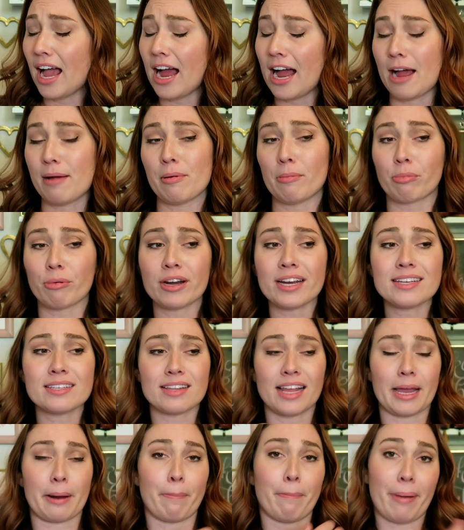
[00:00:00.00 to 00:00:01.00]
Um,
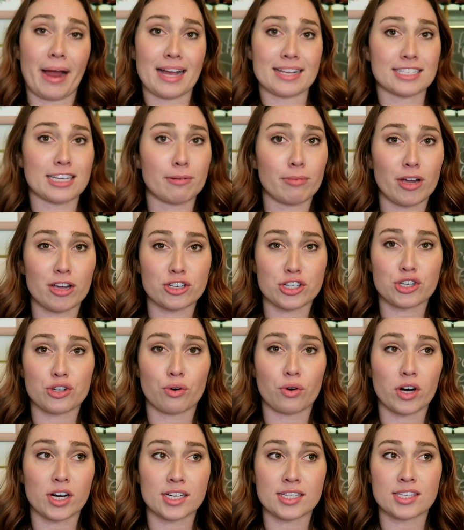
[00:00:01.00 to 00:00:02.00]
brings like basketball
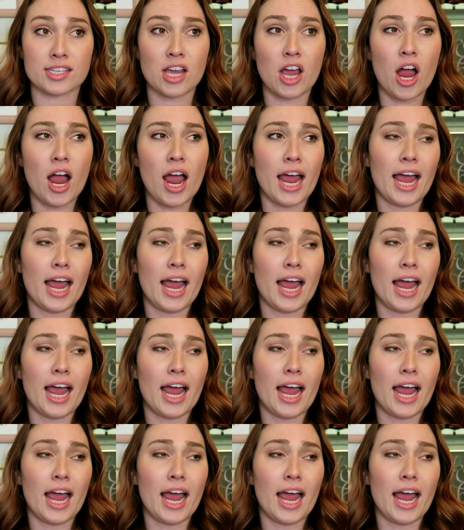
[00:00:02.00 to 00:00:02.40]
shorts.